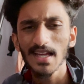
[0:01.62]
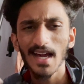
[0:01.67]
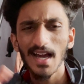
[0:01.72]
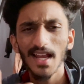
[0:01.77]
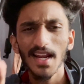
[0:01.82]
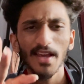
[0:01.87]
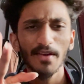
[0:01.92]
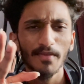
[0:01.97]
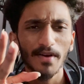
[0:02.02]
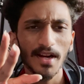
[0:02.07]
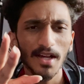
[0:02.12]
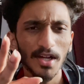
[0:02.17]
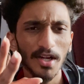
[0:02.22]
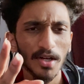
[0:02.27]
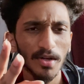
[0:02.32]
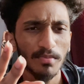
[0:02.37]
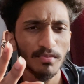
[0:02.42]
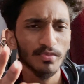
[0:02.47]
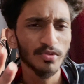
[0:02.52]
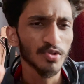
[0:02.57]
Kale,
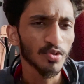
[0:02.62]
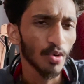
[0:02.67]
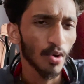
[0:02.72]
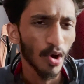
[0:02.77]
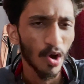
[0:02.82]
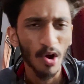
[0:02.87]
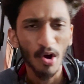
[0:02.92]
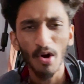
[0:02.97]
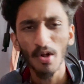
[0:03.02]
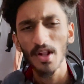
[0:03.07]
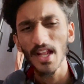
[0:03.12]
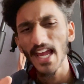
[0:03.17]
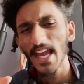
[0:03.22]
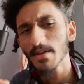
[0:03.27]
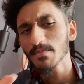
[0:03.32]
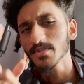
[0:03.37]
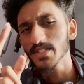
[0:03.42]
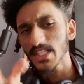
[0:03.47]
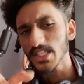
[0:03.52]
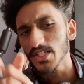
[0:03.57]
welcome to all
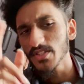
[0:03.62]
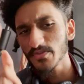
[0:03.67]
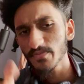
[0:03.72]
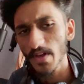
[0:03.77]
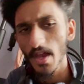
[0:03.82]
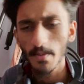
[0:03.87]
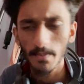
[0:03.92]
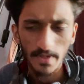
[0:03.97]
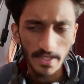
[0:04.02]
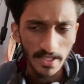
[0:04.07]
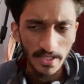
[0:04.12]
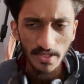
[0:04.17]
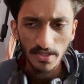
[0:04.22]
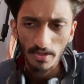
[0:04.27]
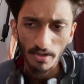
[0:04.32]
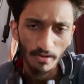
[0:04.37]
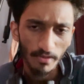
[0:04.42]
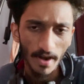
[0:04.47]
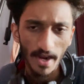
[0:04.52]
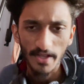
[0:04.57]
M6
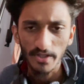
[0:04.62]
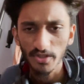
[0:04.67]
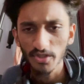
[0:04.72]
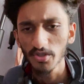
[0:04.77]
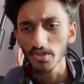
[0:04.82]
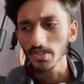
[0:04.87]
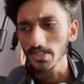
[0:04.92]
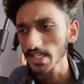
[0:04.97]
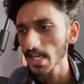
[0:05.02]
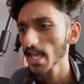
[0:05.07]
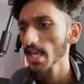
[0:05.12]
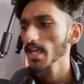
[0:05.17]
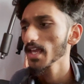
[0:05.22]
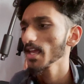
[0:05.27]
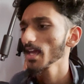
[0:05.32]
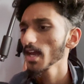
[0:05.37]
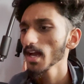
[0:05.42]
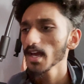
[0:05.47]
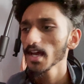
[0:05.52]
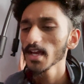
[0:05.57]
families. Alright,
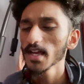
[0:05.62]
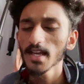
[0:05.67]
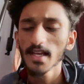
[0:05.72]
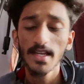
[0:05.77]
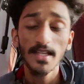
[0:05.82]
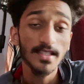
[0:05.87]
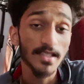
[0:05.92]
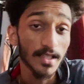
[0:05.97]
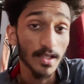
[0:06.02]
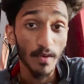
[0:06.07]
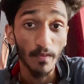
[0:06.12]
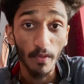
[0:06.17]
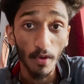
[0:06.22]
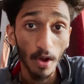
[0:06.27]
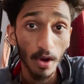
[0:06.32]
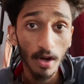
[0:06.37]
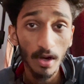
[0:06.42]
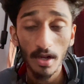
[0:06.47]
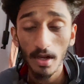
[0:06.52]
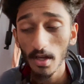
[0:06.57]
today is another
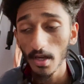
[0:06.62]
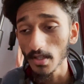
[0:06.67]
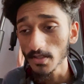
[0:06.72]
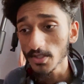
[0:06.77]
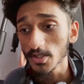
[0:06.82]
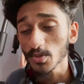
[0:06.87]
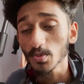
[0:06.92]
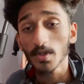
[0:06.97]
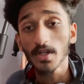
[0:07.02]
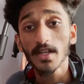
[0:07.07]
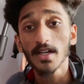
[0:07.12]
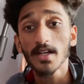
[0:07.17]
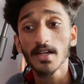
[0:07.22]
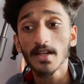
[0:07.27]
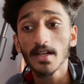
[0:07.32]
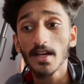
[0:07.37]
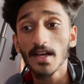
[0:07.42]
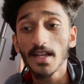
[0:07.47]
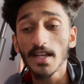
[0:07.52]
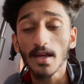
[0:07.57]
vlog. Just
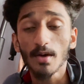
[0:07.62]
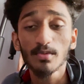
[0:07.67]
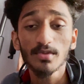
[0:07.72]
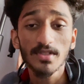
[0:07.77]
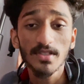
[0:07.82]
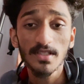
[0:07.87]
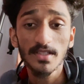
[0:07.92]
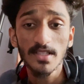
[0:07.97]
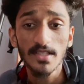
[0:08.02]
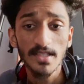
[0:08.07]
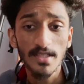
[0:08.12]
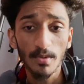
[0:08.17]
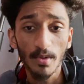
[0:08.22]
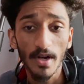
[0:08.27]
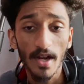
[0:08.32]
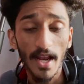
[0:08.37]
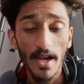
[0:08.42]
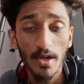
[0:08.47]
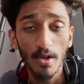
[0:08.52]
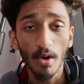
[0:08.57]
wanna announce, just
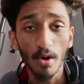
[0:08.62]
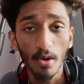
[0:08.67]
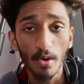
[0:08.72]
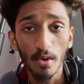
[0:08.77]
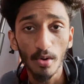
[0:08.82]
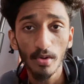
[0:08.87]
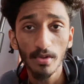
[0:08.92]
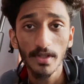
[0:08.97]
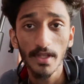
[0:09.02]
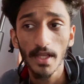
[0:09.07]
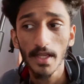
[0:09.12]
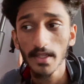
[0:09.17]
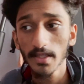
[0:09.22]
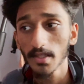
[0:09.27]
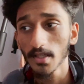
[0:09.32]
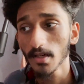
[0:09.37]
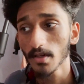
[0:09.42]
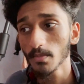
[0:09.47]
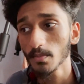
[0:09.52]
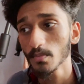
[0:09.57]
wanna let you all know
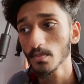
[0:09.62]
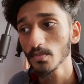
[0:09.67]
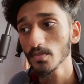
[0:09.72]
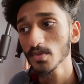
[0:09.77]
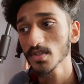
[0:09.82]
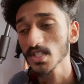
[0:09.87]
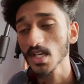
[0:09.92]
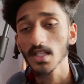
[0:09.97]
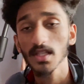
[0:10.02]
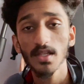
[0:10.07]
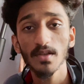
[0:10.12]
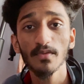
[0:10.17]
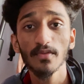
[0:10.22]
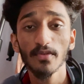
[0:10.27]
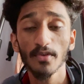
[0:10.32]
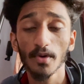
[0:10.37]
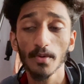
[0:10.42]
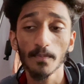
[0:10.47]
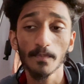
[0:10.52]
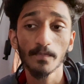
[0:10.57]
that um, starting
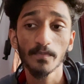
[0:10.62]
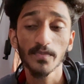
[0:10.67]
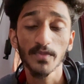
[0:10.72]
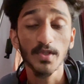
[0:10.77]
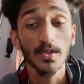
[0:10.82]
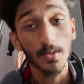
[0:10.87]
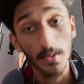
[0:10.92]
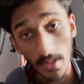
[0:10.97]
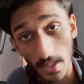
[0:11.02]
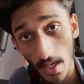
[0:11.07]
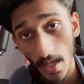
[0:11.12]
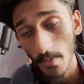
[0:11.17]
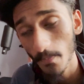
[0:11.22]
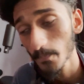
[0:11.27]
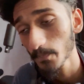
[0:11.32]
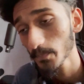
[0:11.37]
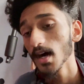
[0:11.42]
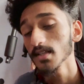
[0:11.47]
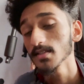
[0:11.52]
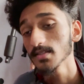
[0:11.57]
from
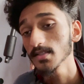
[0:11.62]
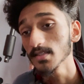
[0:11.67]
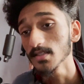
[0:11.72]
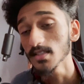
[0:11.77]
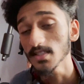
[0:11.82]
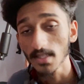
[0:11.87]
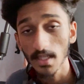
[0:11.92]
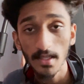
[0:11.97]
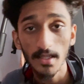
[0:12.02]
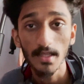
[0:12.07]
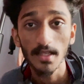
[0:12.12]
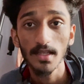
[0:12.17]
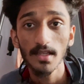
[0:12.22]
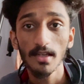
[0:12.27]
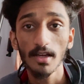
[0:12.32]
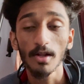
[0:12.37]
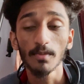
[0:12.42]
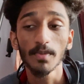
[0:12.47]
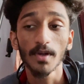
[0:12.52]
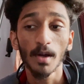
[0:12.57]
today until
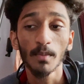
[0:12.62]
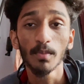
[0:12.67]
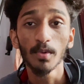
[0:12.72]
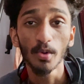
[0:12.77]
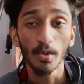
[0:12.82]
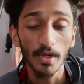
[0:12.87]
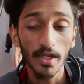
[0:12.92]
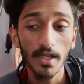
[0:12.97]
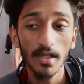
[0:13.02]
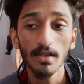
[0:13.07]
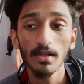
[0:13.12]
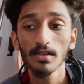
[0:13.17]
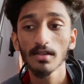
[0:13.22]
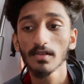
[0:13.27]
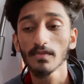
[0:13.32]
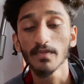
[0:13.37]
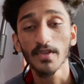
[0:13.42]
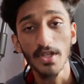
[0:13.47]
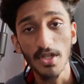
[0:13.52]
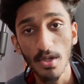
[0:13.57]
Sunday, I'll be uploading
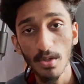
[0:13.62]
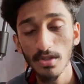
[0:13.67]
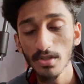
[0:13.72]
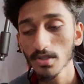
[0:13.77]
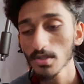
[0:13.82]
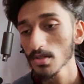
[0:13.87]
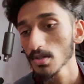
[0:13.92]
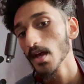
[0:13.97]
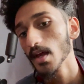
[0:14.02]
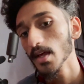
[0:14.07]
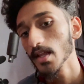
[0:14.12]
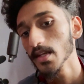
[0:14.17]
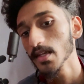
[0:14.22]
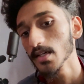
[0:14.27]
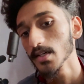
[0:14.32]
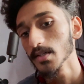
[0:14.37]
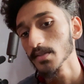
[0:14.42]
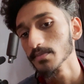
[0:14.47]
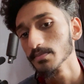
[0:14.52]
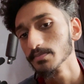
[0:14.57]
videos
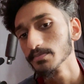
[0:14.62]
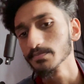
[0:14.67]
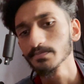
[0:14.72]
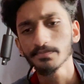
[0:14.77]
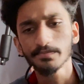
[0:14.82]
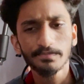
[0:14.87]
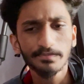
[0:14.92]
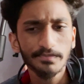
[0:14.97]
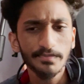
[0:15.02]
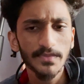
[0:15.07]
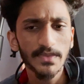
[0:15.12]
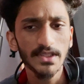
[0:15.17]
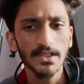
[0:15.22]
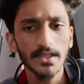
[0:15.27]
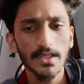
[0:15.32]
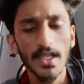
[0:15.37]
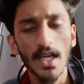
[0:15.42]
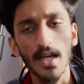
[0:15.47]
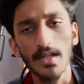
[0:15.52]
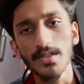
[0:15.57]
and um,
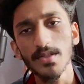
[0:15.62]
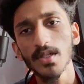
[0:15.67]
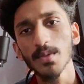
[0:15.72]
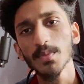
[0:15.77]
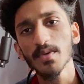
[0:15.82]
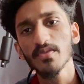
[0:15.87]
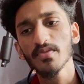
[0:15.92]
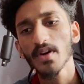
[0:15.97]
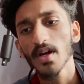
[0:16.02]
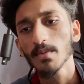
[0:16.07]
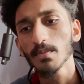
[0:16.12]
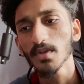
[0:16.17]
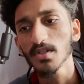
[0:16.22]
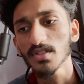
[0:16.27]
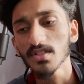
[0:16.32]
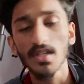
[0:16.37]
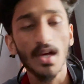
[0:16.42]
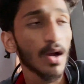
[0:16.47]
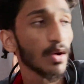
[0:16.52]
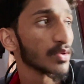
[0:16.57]
yeah, it's gonna be fun
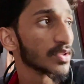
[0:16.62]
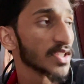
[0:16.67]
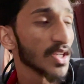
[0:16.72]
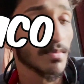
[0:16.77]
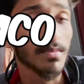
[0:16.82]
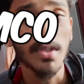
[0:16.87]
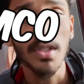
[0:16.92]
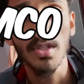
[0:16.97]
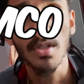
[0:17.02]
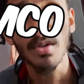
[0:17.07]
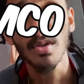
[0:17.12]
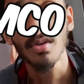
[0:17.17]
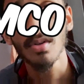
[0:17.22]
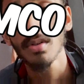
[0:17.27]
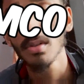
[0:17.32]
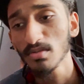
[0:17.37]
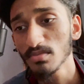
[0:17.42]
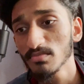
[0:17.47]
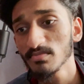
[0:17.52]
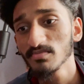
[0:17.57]
because now it's
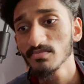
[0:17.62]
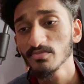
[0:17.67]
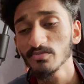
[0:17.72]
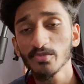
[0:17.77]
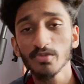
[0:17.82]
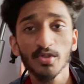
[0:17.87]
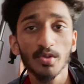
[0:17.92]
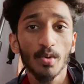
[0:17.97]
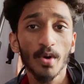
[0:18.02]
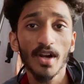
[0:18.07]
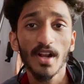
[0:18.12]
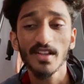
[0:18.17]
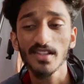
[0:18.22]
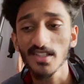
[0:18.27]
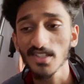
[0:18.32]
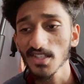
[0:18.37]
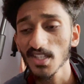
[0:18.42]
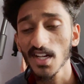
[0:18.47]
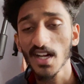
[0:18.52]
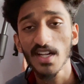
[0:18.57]
MCO. So why
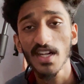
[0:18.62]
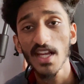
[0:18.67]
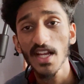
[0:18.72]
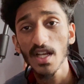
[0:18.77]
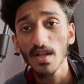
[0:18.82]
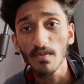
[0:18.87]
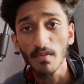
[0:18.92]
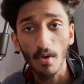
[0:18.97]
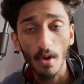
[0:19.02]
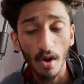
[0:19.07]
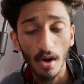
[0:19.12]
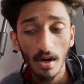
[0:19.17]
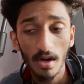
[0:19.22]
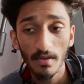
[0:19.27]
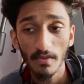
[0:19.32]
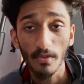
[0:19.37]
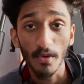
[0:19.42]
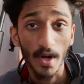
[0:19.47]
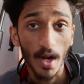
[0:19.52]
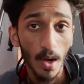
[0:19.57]
not just start a daily
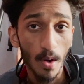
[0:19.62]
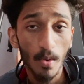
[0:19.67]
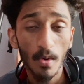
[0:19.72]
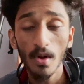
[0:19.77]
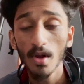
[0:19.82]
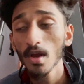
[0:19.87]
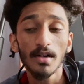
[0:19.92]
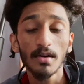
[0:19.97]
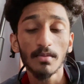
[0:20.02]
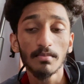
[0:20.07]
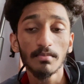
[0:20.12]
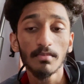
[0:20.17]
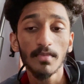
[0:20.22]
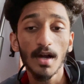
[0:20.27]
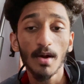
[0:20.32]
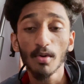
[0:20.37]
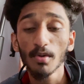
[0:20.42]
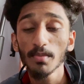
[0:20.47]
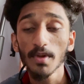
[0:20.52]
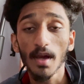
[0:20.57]
vlog for now?
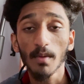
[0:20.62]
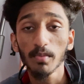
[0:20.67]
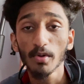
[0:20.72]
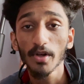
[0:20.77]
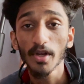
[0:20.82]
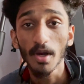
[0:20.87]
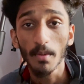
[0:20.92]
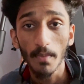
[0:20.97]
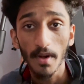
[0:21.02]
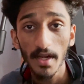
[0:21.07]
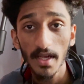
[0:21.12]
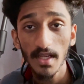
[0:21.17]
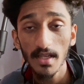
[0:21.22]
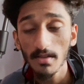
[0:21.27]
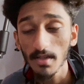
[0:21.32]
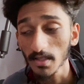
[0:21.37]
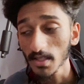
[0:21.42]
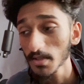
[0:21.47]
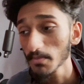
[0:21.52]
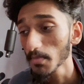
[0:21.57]
Um, I won't be uploading on
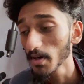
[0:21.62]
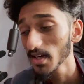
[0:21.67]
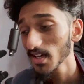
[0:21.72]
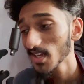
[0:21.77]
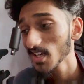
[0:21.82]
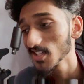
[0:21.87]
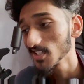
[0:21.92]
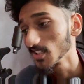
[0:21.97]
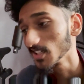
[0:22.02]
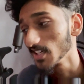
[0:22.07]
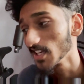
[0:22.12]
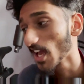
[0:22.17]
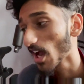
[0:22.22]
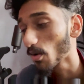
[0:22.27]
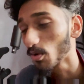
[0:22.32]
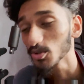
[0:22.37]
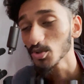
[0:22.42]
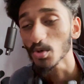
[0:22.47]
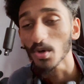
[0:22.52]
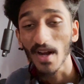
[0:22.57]
Monday. I think Monday is the day
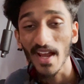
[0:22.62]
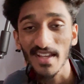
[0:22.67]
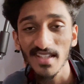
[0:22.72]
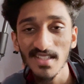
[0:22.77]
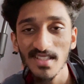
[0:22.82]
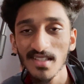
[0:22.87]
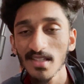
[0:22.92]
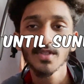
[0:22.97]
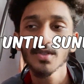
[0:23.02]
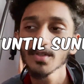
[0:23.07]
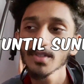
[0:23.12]
I want to rest.